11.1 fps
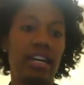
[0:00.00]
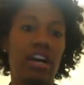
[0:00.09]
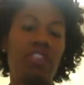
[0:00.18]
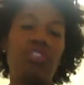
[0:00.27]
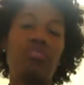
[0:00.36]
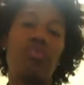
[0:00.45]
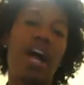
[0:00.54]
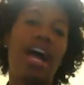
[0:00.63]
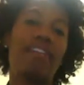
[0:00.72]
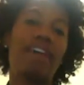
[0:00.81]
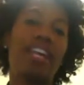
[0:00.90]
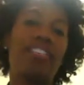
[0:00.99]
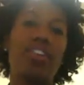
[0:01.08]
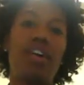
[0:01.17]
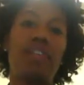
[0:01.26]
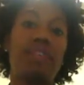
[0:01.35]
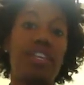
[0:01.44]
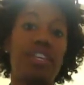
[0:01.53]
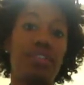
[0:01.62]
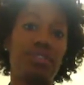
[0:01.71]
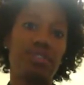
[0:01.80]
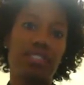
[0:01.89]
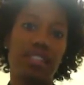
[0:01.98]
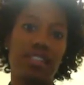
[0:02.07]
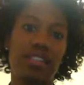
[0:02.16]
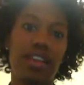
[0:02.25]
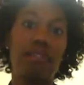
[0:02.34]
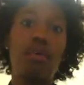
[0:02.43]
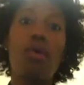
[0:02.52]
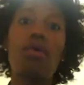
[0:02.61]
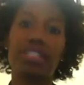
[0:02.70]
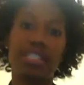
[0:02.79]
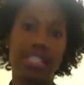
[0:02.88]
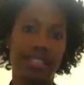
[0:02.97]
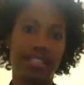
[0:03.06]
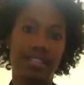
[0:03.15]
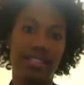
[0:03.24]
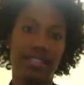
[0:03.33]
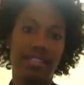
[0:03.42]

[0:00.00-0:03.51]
On the drive, I saw fields of horses.